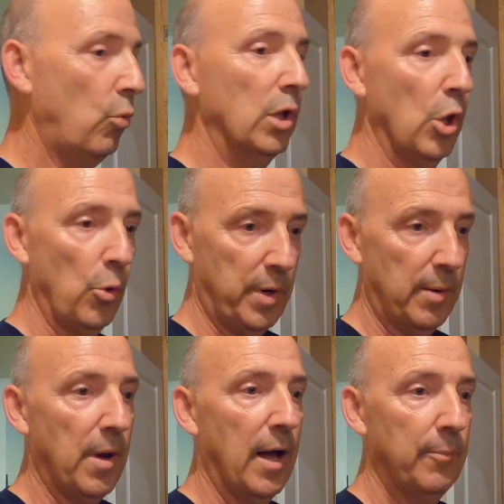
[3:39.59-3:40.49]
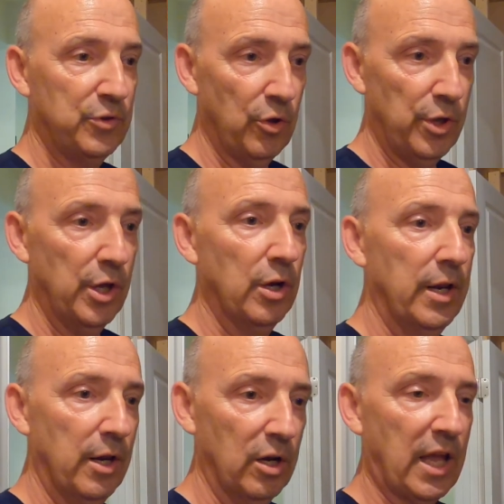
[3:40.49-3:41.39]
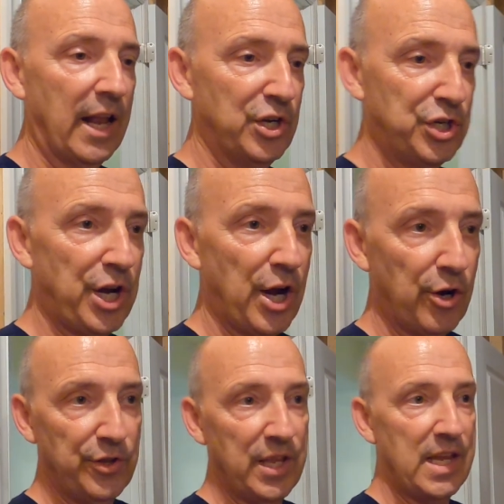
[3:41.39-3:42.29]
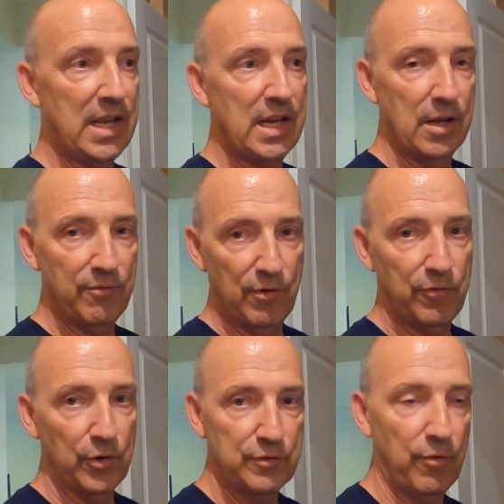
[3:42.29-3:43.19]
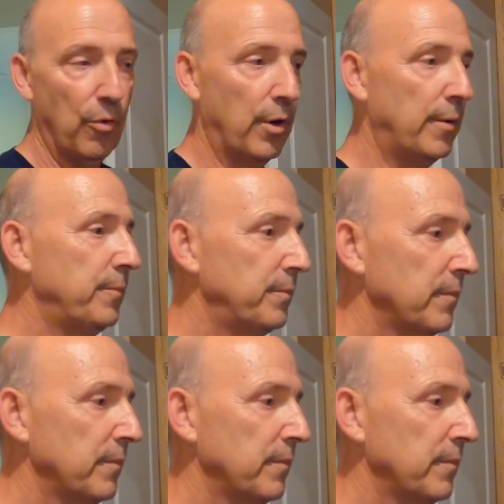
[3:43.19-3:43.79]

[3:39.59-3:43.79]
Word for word: we'll open them up so that it'll kind of share in the heating of the first floor.